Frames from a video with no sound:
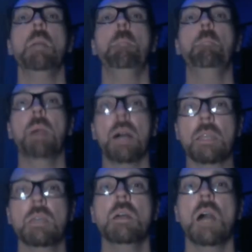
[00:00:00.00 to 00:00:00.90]

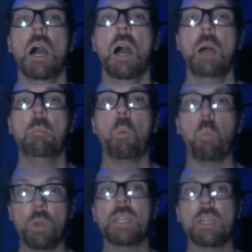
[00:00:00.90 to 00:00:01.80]
but
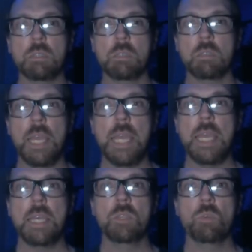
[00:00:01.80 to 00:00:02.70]
wordiness
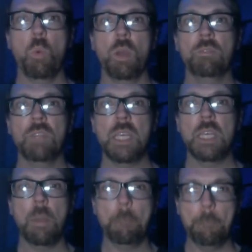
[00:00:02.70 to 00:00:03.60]
is one of
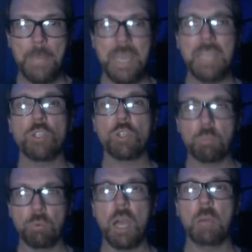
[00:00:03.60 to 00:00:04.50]
the major
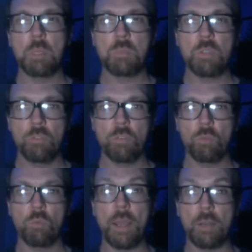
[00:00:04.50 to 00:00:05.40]
problems
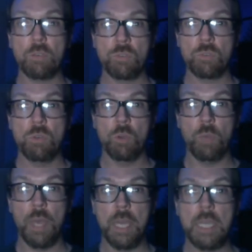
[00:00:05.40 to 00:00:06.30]
for writers.
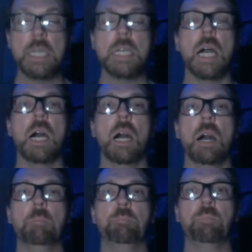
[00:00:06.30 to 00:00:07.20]
Okay,
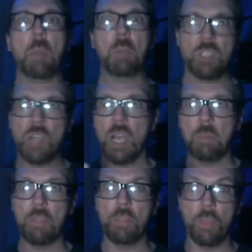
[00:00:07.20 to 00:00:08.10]
I'm going to talk
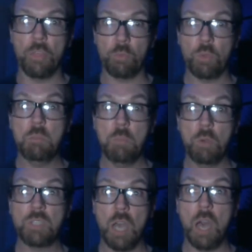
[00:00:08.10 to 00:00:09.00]
about the 3
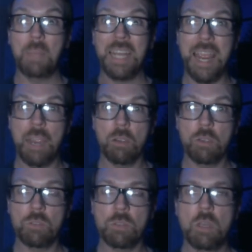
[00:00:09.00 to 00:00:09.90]
most common
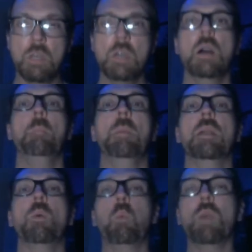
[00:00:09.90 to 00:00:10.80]
errors,
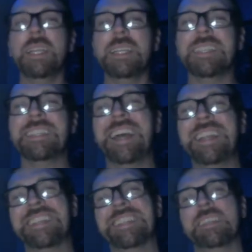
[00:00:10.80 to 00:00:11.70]
but wordiness is
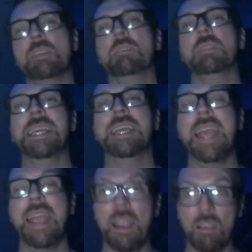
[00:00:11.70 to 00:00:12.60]
not necessarily
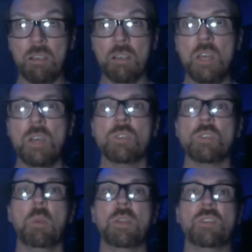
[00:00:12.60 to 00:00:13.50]
an error
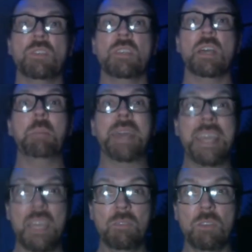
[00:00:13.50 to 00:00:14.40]
so much as it's a
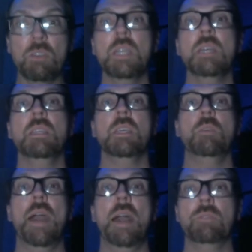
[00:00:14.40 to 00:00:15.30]
behavior that
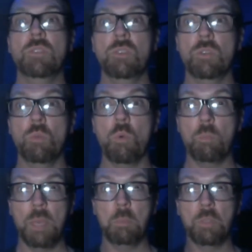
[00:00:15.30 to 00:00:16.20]
you have to
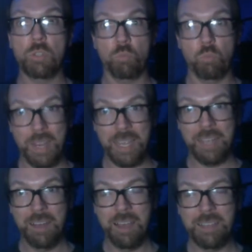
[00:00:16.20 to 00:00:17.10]
be able to
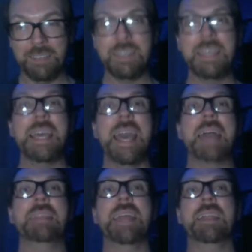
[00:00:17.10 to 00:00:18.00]
recognize
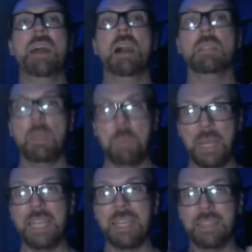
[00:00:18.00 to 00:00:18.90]
and then
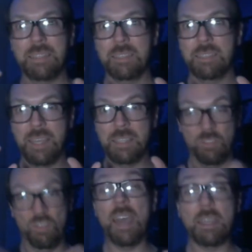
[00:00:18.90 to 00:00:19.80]
eliminate its
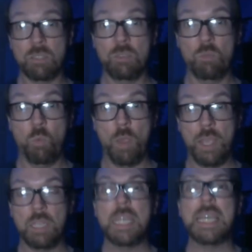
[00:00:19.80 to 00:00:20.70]
effects,
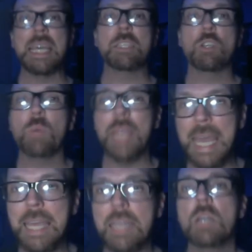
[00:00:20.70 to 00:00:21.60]
right? It's
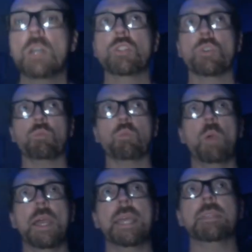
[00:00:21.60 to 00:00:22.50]
okay to
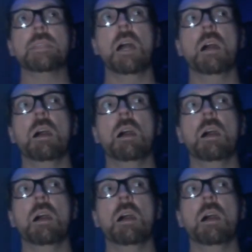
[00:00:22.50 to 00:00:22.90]
write